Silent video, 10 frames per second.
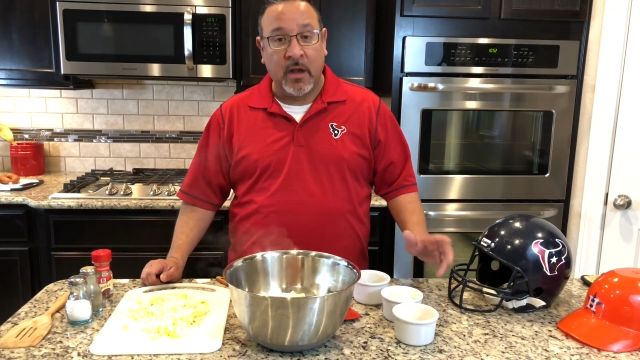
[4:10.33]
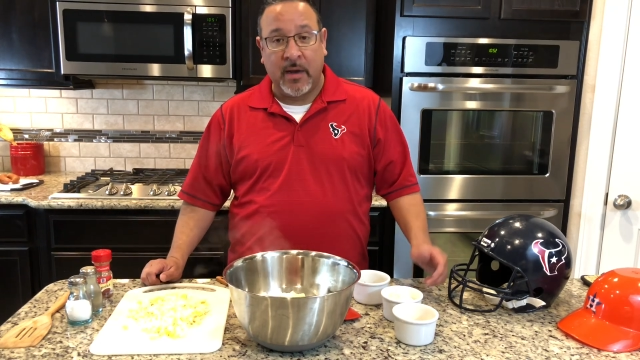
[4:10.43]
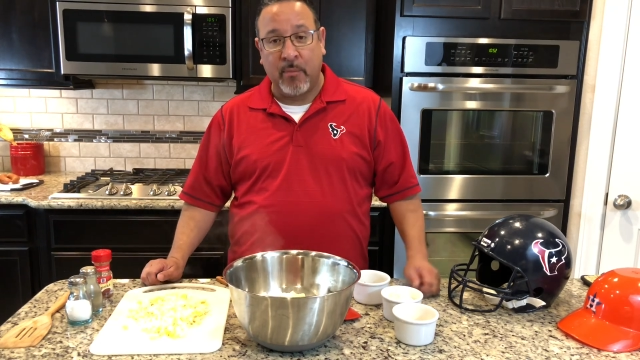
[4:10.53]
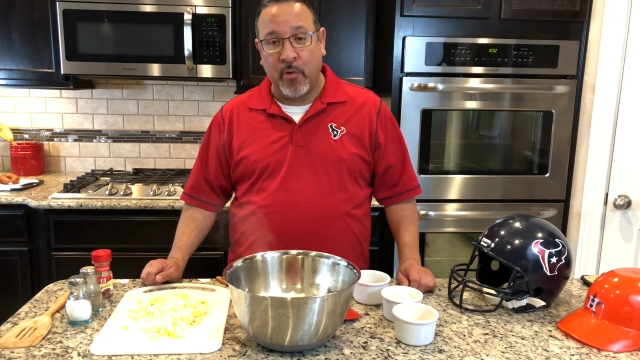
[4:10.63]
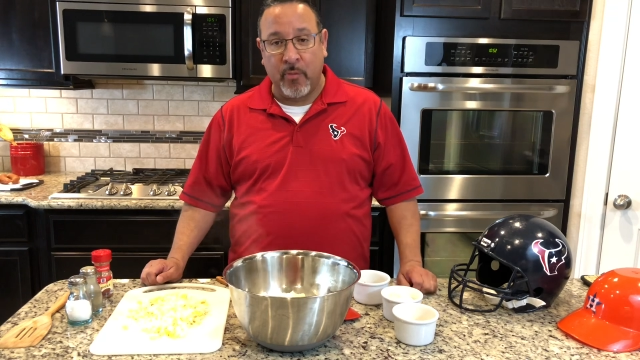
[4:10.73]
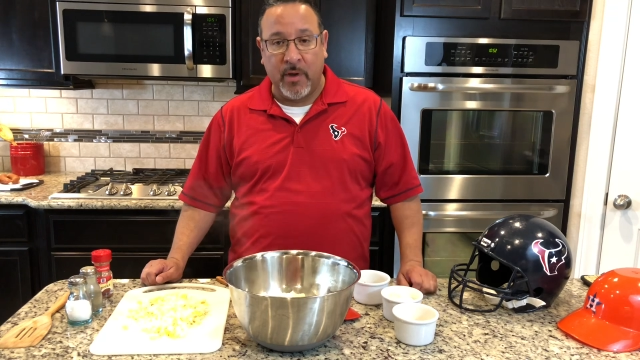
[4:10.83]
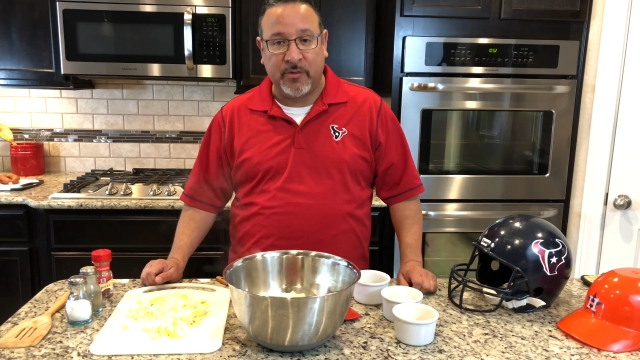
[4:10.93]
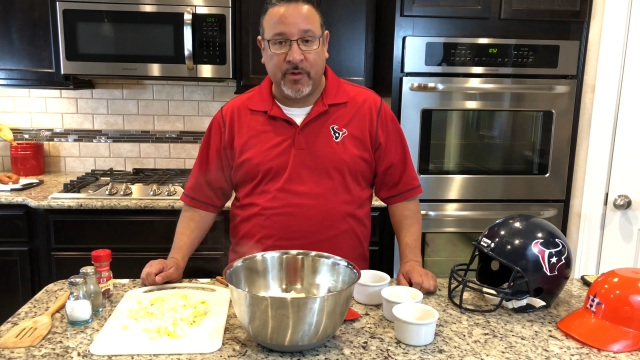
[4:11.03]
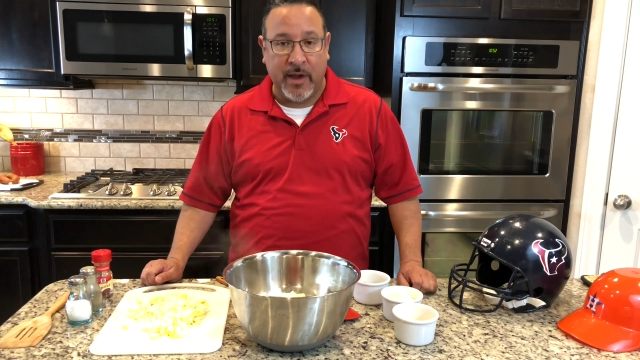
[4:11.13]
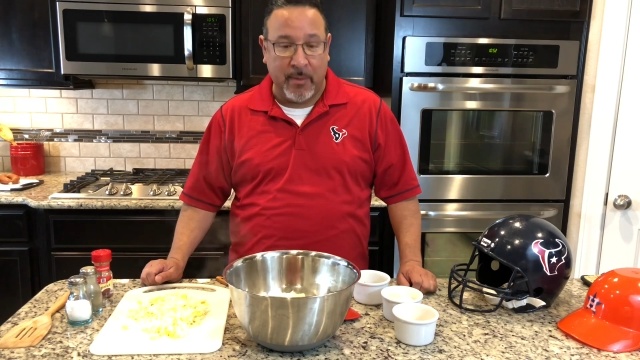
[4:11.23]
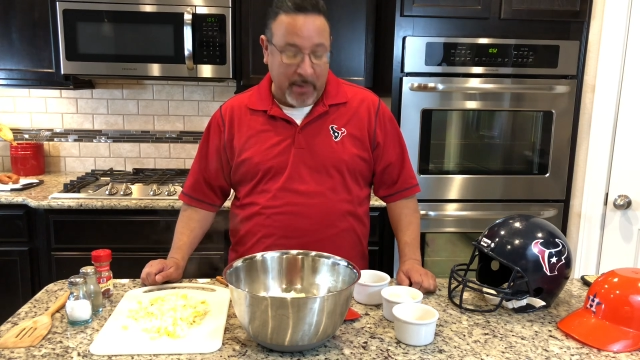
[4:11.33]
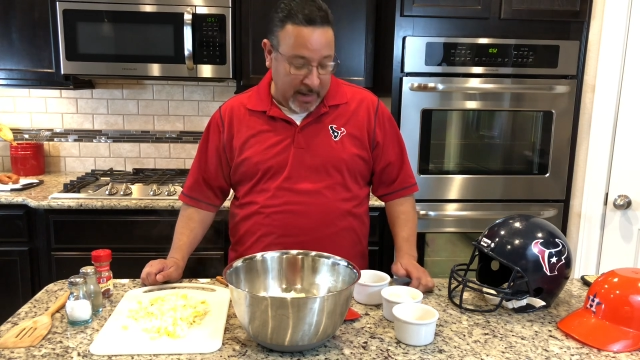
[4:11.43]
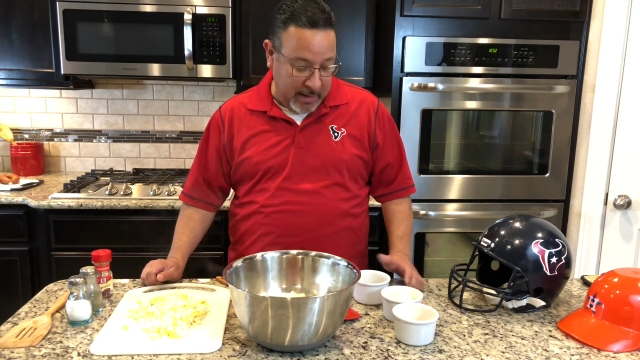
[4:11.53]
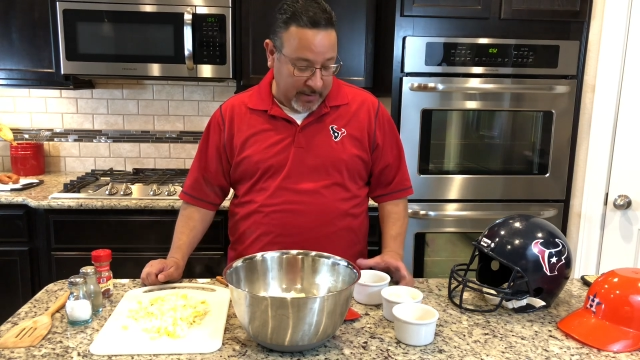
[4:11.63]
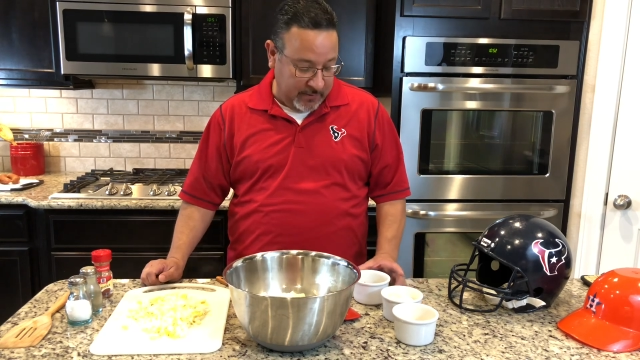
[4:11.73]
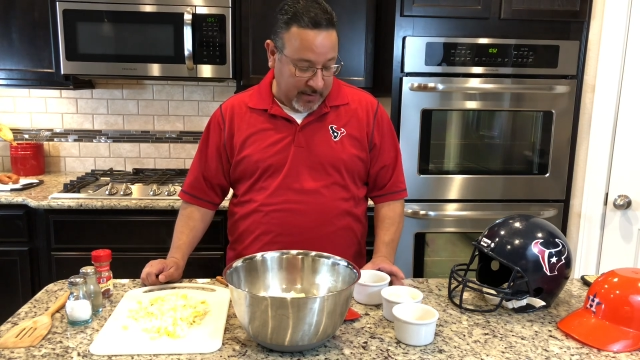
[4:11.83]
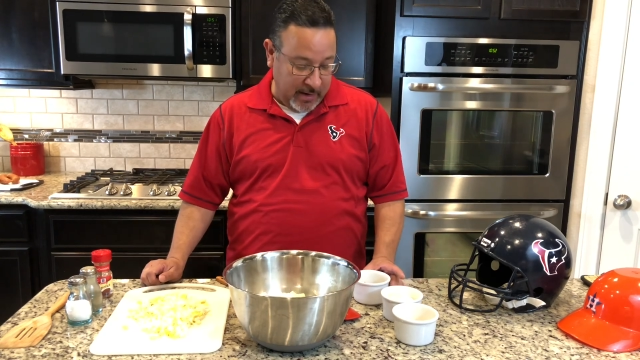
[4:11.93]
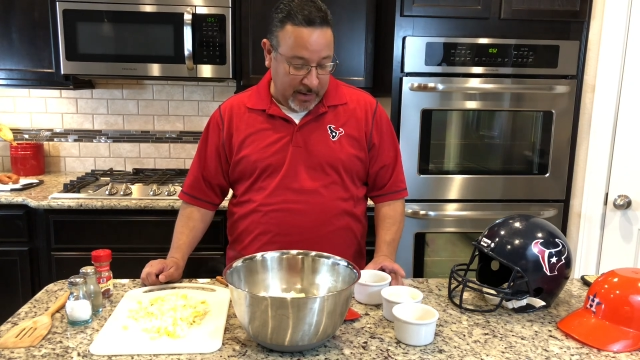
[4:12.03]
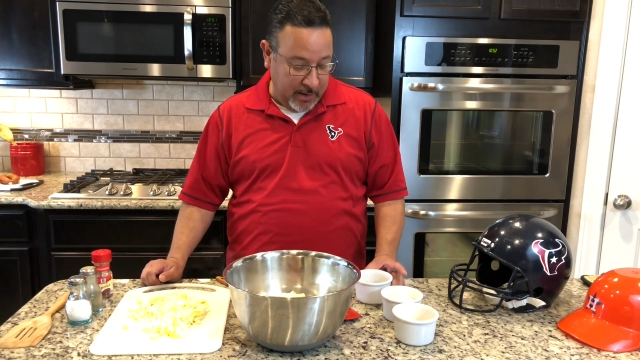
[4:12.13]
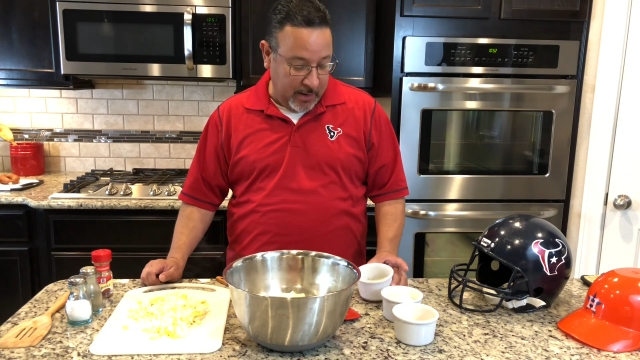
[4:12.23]
I like both mustard and mayonnaise
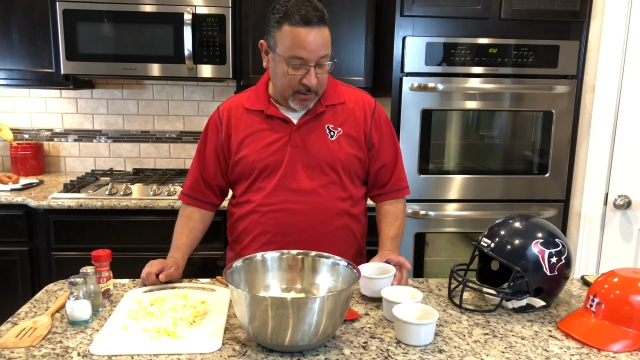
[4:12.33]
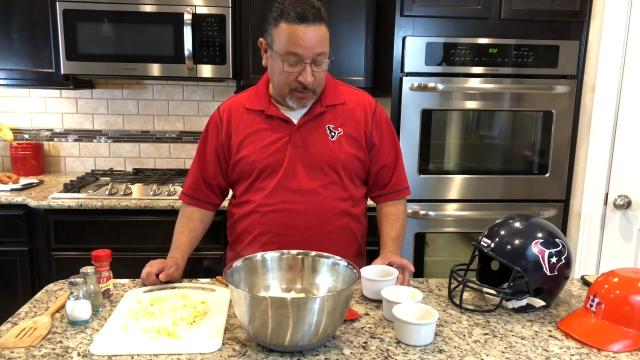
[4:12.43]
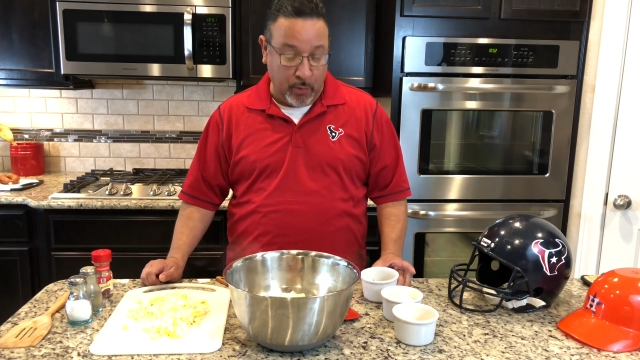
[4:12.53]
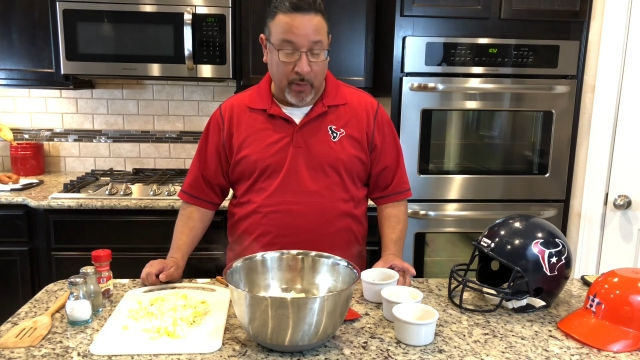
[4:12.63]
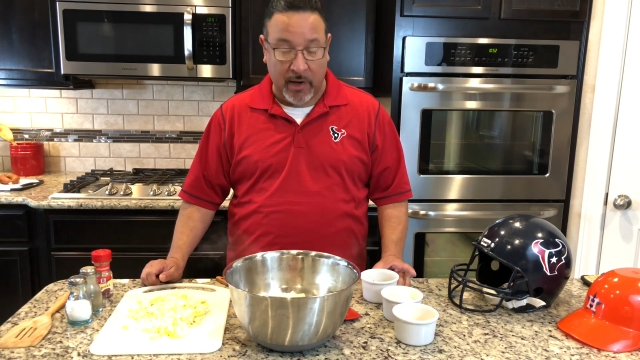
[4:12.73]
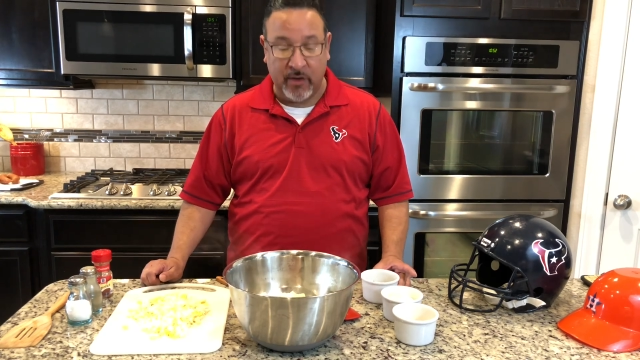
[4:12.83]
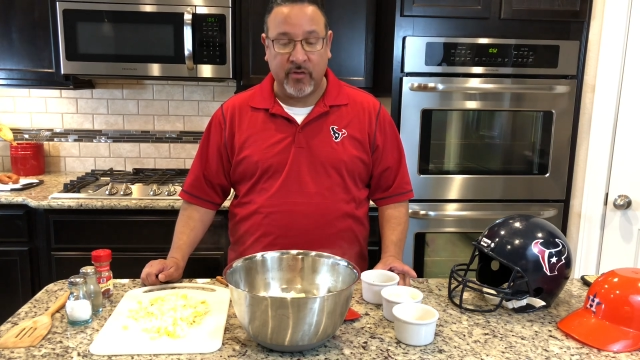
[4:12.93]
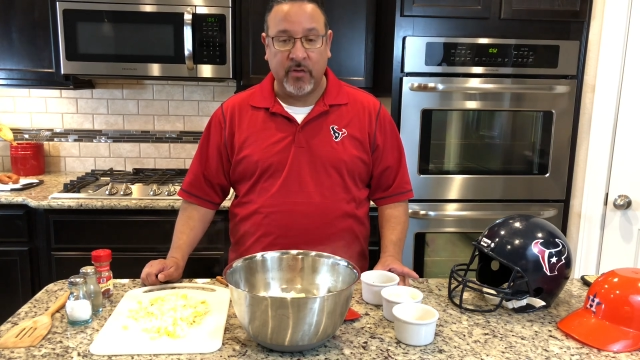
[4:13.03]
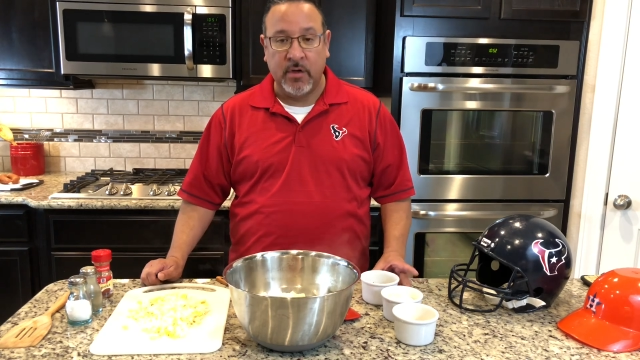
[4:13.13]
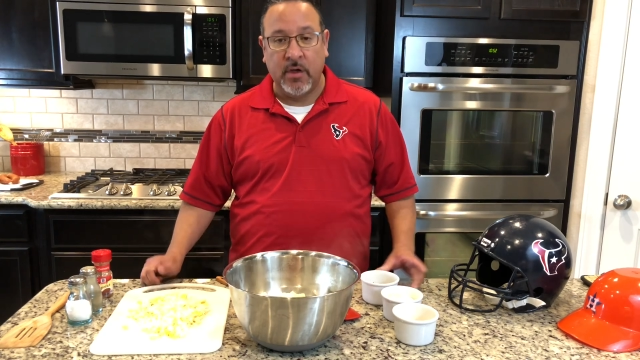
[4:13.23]
and dill relish,